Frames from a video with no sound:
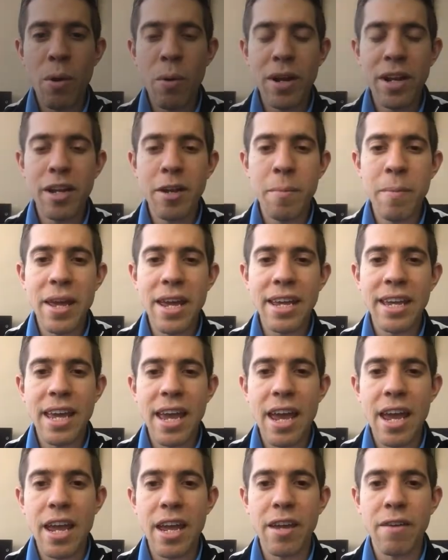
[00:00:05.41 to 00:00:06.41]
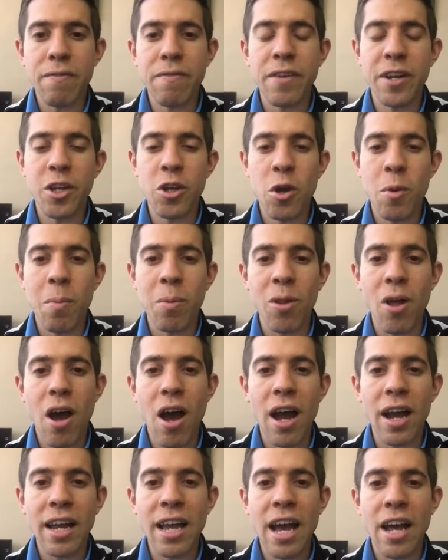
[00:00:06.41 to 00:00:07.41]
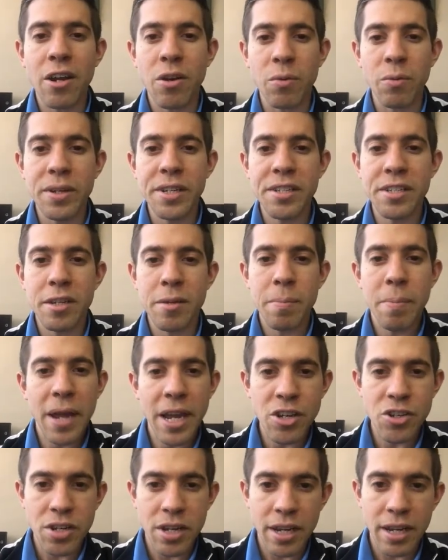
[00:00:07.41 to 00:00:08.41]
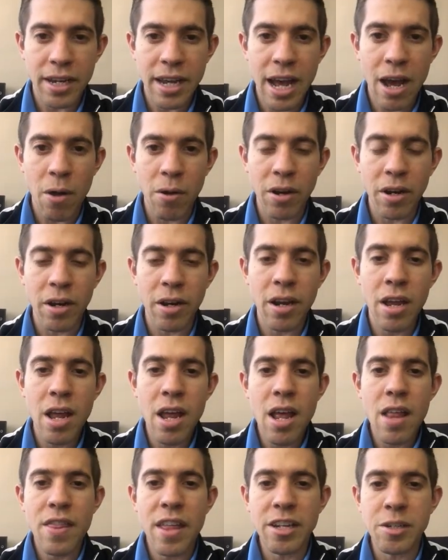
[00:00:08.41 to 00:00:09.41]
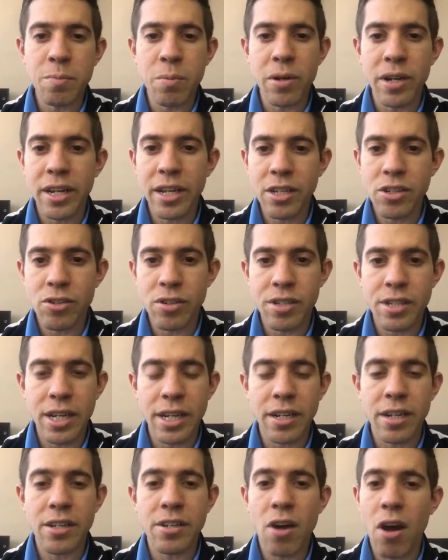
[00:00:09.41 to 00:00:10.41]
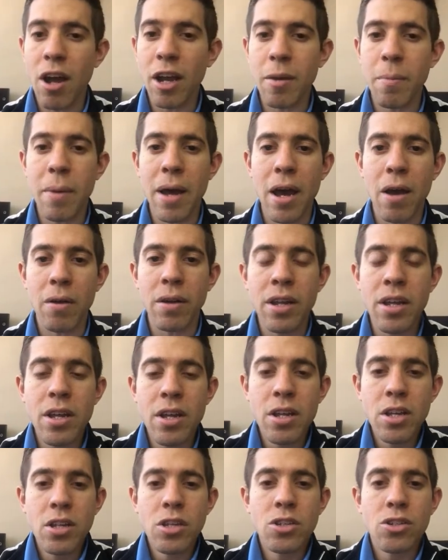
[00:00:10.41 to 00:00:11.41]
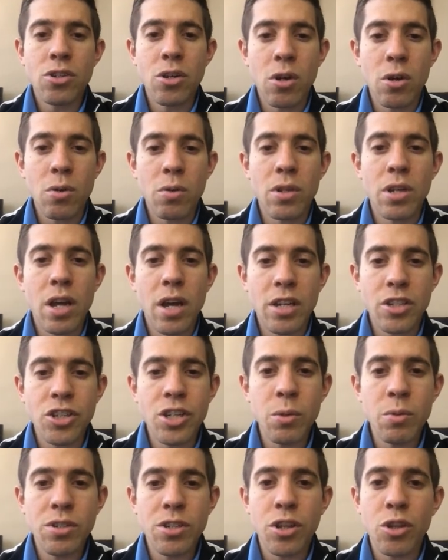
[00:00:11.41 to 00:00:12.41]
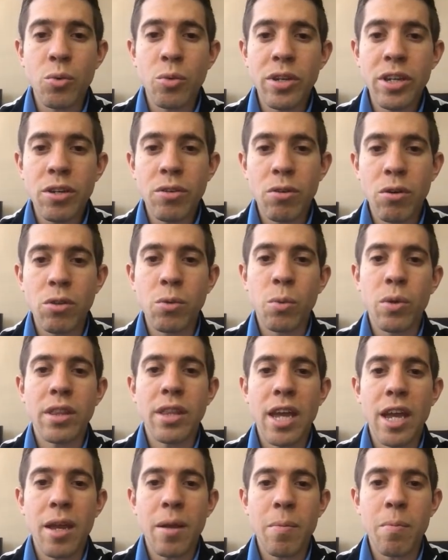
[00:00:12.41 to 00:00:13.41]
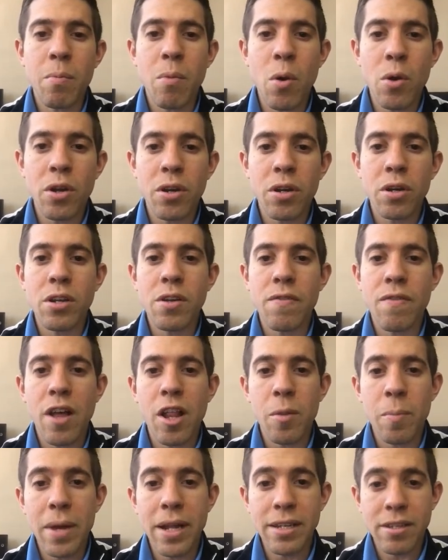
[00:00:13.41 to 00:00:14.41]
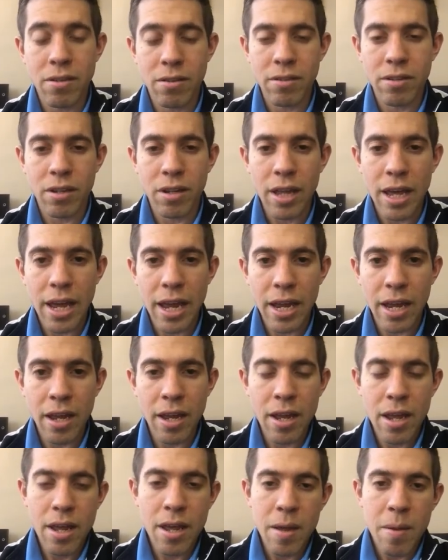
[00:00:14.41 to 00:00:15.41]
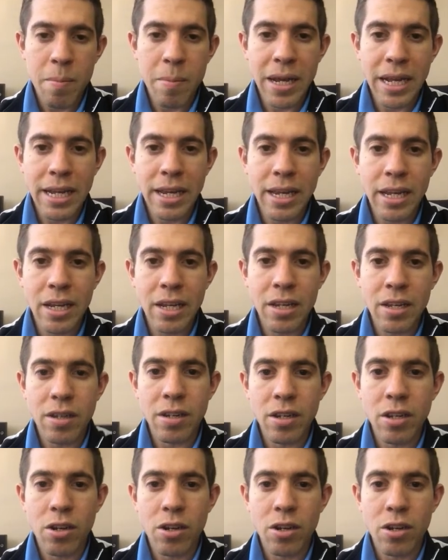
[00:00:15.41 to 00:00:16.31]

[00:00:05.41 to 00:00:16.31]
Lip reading: I wanted to make a video blog on a recent patient encounter that's pretty interesting to talk about. She was a 3-year-old with a motor developmental delay, meaning,